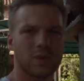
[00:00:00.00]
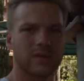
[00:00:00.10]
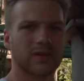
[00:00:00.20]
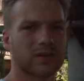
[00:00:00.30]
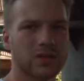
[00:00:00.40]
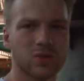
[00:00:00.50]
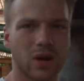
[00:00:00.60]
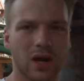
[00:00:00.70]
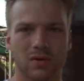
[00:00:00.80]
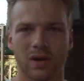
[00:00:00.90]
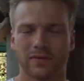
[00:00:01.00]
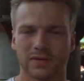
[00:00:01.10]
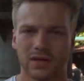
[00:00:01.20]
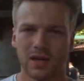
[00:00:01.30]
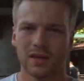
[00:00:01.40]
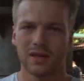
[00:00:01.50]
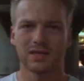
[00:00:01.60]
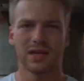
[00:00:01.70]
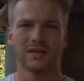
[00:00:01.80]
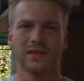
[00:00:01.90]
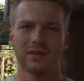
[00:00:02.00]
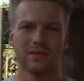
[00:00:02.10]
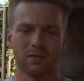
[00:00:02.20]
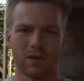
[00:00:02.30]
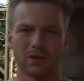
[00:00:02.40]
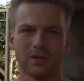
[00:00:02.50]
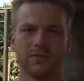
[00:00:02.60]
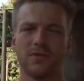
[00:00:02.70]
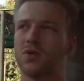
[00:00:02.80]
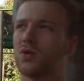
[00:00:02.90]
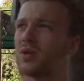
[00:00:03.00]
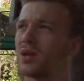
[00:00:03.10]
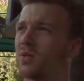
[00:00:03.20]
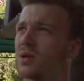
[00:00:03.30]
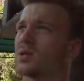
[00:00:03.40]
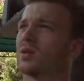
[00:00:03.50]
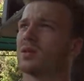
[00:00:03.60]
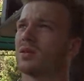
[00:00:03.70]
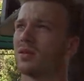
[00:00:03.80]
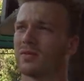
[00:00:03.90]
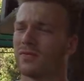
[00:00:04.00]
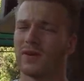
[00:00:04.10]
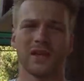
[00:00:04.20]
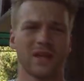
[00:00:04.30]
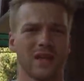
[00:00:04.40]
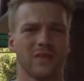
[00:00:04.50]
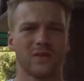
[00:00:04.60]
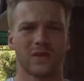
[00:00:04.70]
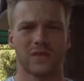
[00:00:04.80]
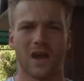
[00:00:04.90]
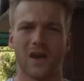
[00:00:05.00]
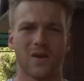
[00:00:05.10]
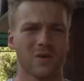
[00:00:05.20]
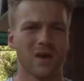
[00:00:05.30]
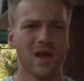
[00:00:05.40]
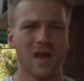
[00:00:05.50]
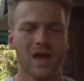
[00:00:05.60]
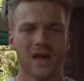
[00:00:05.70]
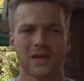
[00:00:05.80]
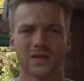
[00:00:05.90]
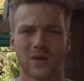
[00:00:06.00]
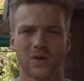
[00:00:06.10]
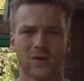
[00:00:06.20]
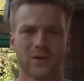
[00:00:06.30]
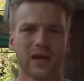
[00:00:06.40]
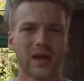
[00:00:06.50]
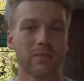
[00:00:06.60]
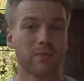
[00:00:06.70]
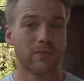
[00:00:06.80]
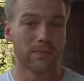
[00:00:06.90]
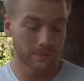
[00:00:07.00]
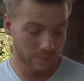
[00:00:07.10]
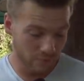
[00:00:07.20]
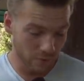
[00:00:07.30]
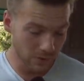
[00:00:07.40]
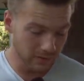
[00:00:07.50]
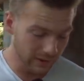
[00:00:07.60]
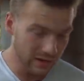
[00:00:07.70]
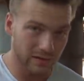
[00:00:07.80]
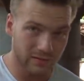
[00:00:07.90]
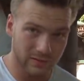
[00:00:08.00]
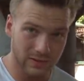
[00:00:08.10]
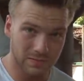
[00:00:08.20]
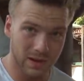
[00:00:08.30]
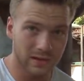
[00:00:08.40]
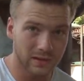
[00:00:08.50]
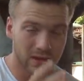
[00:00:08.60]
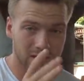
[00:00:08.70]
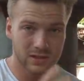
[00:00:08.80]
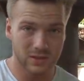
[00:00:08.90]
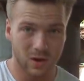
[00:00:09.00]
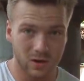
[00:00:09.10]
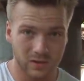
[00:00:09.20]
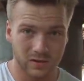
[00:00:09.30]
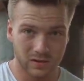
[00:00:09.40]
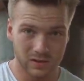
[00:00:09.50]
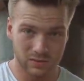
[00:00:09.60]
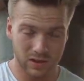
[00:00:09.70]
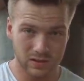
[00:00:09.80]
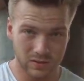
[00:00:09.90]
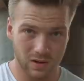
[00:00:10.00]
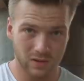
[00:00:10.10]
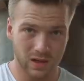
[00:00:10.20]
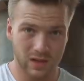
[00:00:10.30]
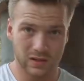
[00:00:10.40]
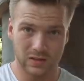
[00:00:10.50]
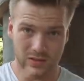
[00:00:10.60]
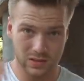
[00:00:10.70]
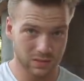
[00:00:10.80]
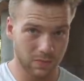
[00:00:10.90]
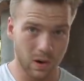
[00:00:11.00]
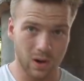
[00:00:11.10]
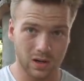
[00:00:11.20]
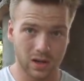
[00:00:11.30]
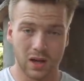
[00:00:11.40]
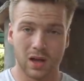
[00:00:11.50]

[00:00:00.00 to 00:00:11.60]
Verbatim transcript: with these two aircrafts. They said that it blocked the view, that it was not, not fitting into the town. So they, from the day that this man started this restaurant and this, this park,